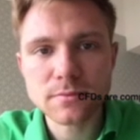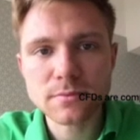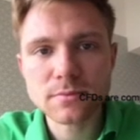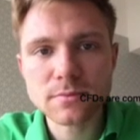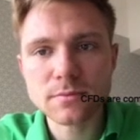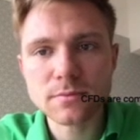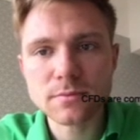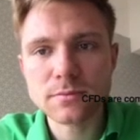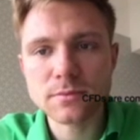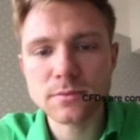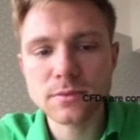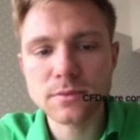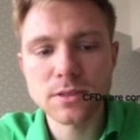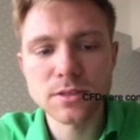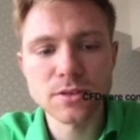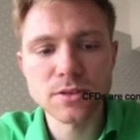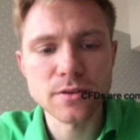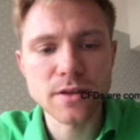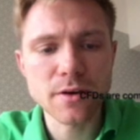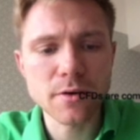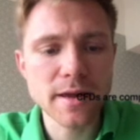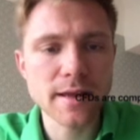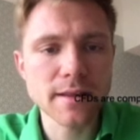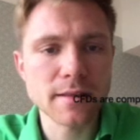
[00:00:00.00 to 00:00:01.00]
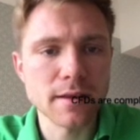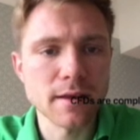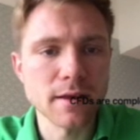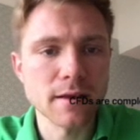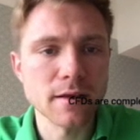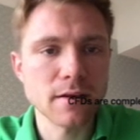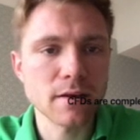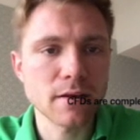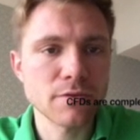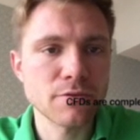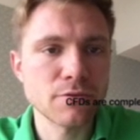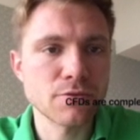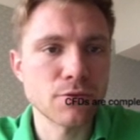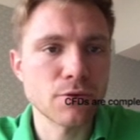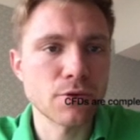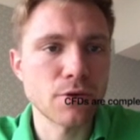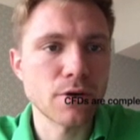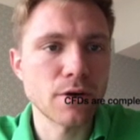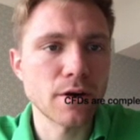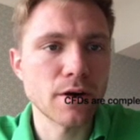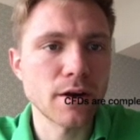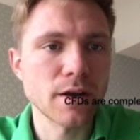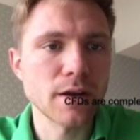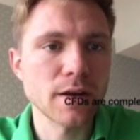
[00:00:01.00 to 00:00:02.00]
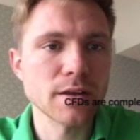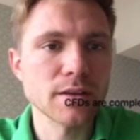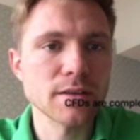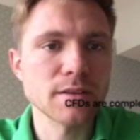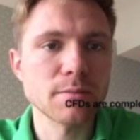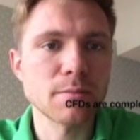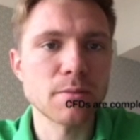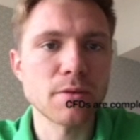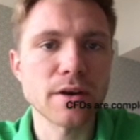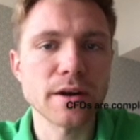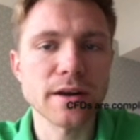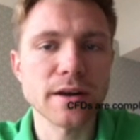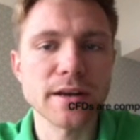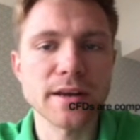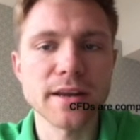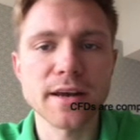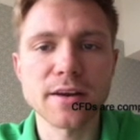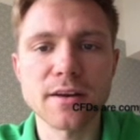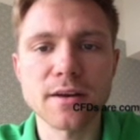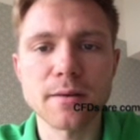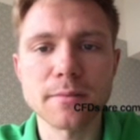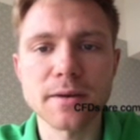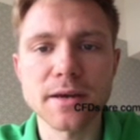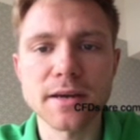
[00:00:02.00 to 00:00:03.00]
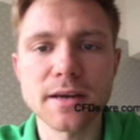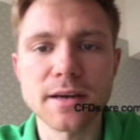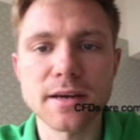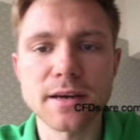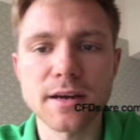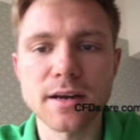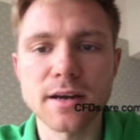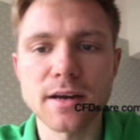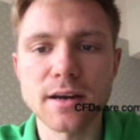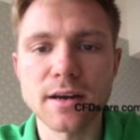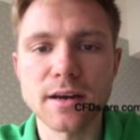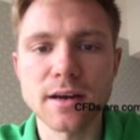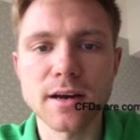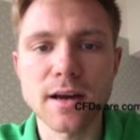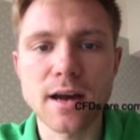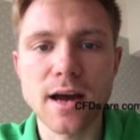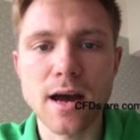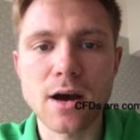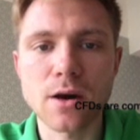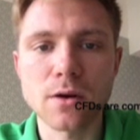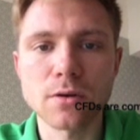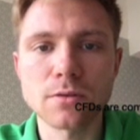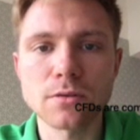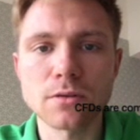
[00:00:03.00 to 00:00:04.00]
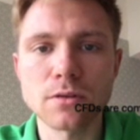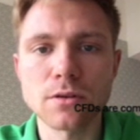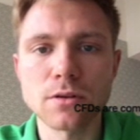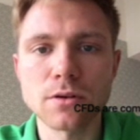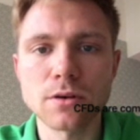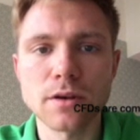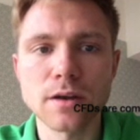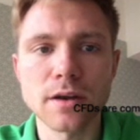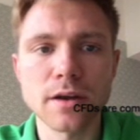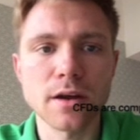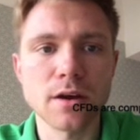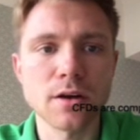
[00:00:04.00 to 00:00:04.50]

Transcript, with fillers: So that'll be it for the market economic uh, outlook.